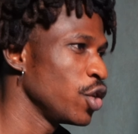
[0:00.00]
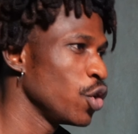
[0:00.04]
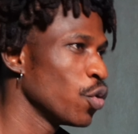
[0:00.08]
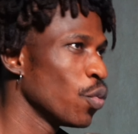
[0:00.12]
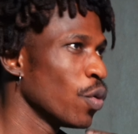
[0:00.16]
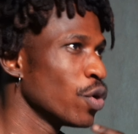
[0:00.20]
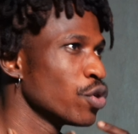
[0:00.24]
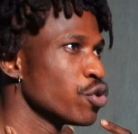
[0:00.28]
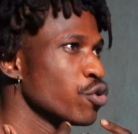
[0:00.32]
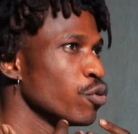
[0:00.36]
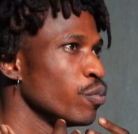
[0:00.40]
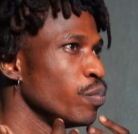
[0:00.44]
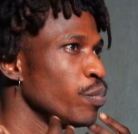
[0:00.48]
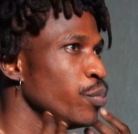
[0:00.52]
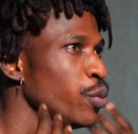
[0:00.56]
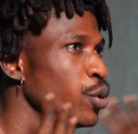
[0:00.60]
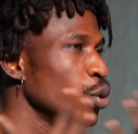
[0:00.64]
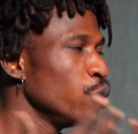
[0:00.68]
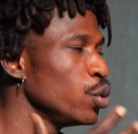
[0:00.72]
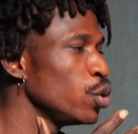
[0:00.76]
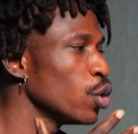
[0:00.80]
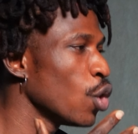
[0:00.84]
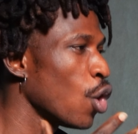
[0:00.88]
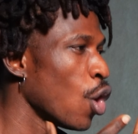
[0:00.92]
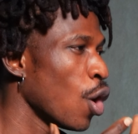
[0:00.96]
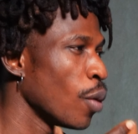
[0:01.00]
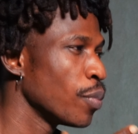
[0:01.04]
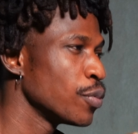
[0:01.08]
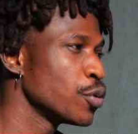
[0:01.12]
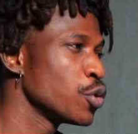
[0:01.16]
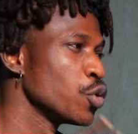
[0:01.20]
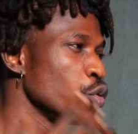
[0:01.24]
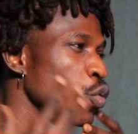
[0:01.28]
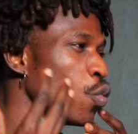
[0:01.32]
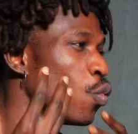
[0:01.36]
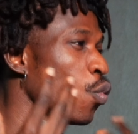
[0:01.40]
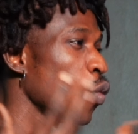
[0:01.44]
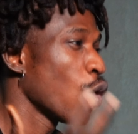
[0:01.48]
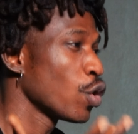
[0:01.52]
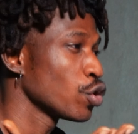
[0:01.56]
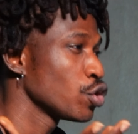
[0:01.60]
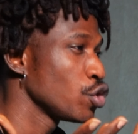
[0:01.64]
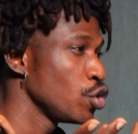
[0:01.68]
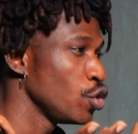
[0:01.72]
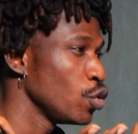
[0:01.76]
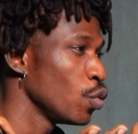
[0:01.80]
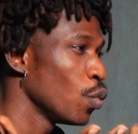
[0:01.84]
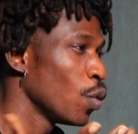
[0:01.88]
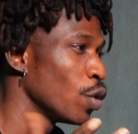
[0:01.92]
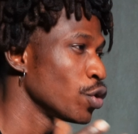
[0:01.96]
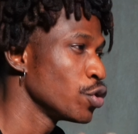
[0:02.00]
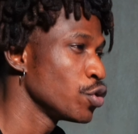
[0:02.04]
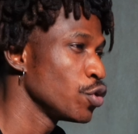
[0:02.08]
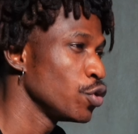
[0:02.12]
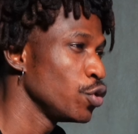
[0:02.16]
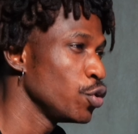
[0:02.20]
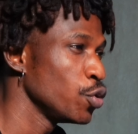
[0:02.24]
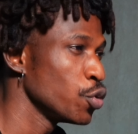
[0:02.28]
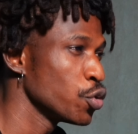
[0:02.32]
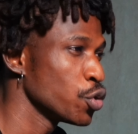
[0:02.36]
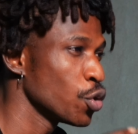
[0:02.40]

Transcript: You want to build up to what you want to do.